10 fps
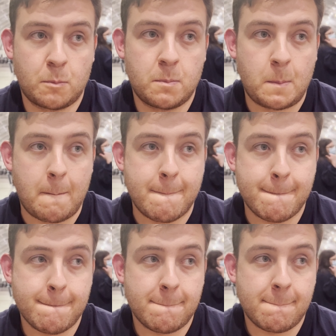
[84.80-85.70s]

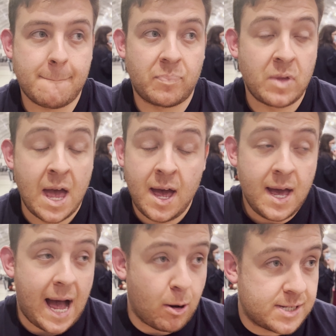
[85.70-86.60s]
disappointed or?
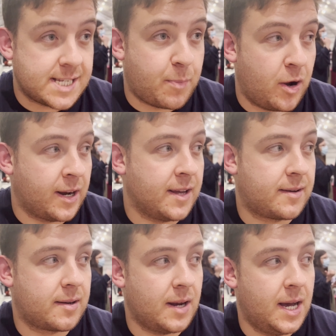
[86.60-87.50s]
I was disappointed.
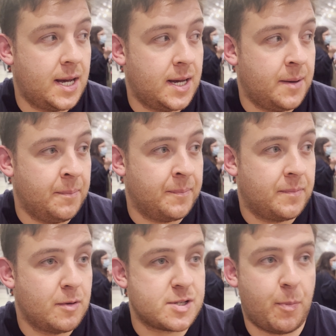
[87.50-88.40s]
Um,
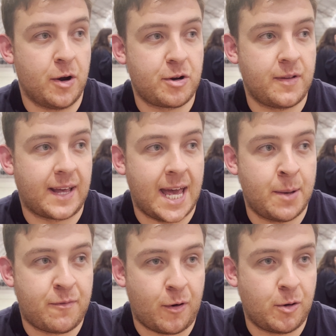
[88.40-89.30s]
there was a point during the
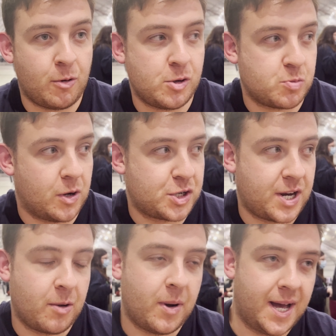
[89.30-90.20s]
game for anyone who's watched
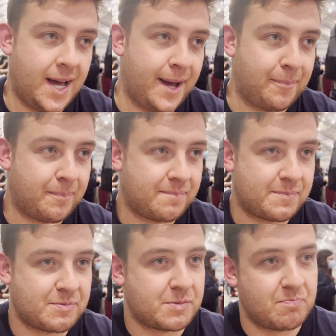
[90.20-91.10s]
it where
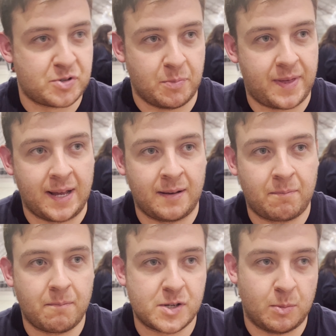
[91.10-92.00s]
something,
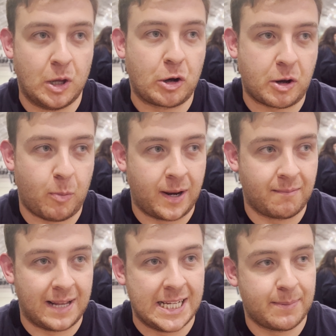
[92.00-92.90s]
some luck
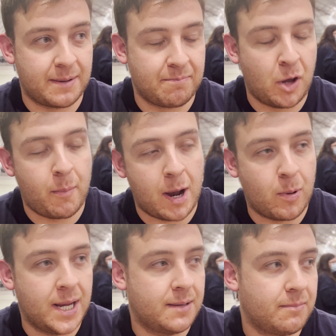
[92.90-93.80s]
went a little bit not my
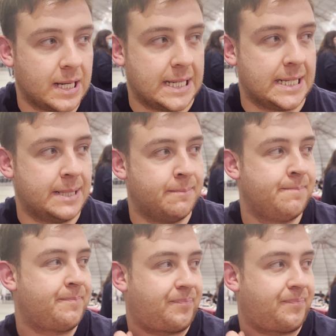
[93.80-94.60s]
way, um,